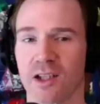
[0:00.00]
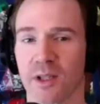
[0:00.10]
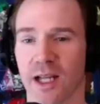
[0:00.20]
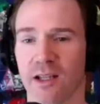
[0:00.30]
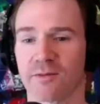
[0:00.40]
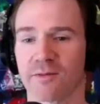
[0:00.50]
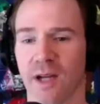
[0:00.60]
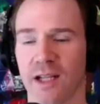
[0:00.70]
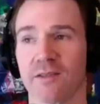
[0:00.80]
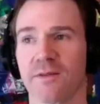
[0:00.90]
that I
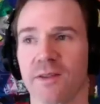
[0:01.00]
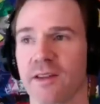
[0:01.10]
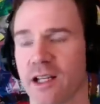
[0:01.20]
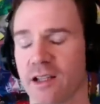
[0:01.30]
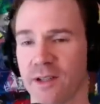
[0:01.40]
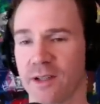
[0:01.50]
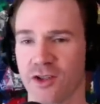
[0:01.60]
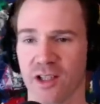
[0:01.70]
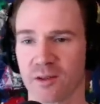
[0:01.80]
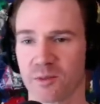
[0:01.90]
didn't feel that I could
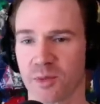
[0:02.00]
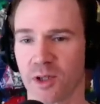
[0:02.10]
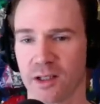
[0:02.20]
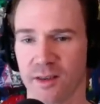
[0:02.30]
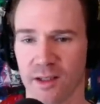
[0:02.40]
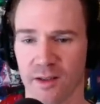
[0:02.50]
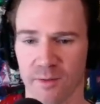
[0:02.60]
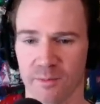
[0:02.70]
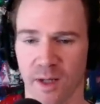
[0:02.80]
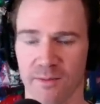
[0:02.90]
finish another book.
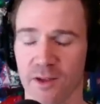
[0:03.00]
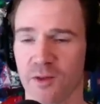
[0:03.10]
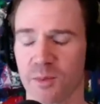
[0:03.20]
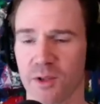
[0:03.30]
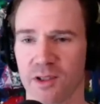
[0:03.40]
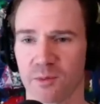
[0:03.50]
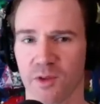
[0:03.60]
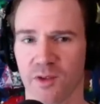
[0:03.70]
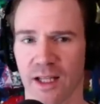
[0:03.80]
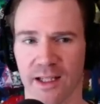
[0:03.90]
My first book
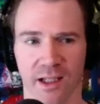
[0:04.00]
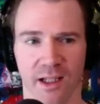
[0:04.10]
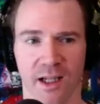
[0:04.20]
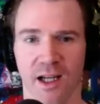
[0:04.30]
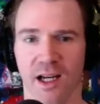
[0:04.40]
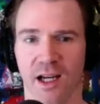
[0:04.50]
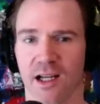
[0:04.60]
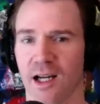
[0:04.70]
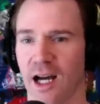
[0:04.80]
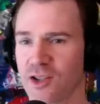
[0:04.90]
was like
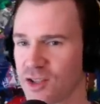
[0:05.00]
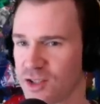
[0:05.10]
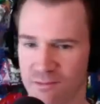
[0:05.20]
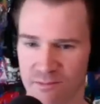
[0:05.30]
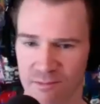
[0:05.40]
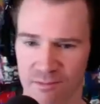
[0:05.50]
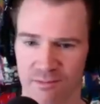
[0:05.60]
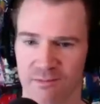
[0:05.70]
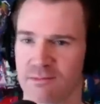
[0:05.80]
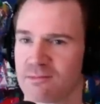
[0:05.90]
I just
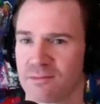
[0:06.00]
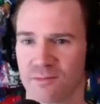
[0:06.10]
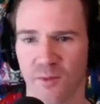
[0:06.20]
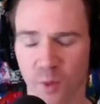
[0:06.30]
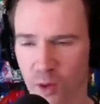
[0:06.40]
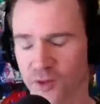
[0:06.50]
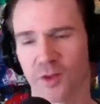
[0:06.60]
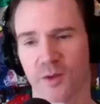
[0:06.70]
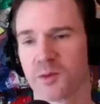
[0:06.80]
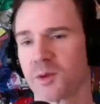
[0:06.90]

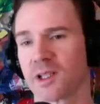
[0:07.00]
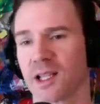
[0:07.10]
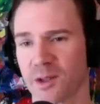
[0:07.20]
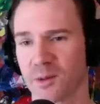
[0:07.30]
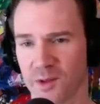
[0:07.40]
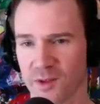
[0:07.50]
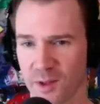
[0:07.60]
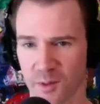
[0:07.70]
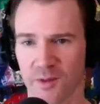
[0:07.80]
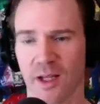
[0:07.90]
forced through it. Like that
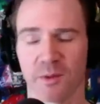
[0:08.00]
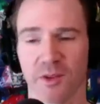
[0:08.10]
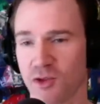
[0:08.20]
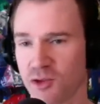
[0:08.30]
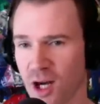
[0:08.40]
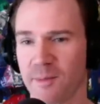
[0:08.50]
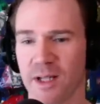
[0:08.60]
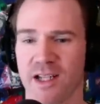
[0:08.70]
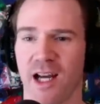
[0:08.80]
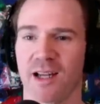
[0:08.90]
was a trauma
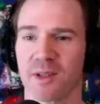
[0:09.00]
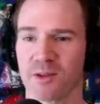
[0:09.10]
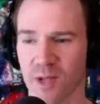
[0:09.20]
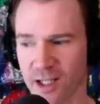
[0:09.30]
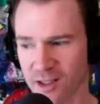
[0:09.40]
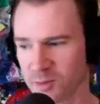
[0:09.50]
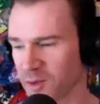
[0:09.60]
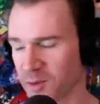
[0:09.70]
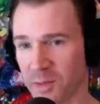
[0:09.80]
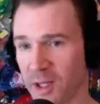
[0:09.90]
time, and writing the
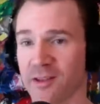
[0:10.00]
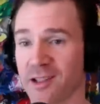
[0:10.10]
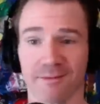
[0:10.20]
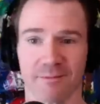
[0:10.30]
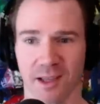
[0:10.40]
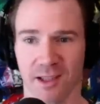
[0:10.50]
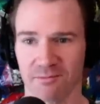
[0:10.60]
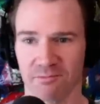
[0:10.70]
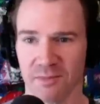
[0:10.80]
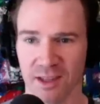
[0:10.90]
book was better than
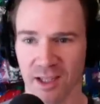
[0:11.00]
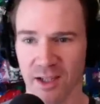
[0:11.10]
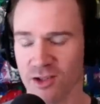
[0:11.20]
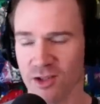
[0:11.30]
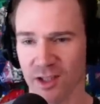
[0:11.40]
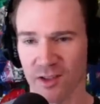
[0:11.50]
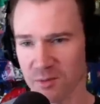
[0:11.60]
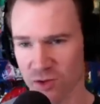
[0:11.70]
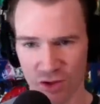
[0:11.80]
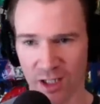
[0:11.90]
living during
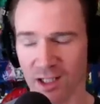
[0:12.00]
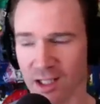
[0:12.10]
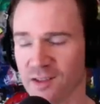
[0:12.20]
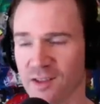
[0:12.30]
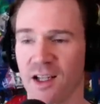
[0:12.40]
some shittiness.